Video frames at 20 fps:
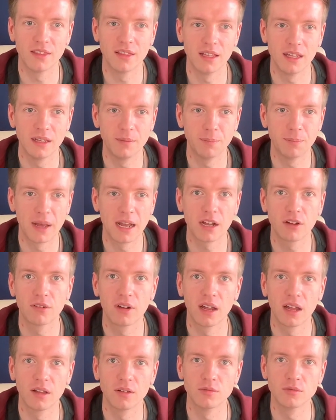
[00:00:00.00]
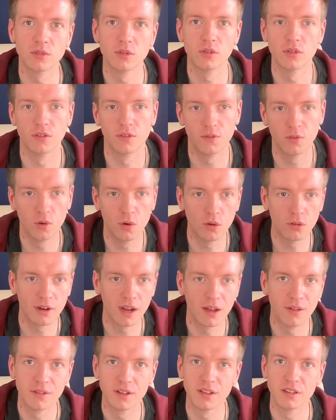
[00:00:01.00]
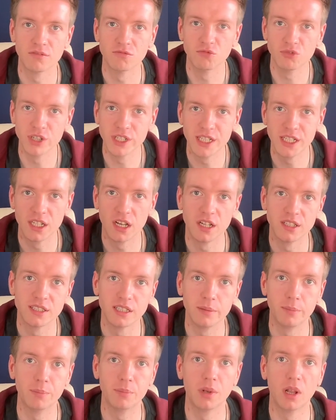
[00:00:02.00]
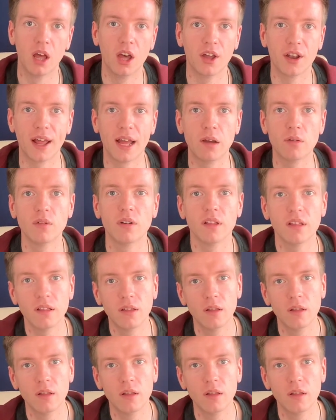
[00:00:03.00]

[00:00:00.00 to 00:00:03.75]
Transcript: the background or the foreground is really nicely blurred out,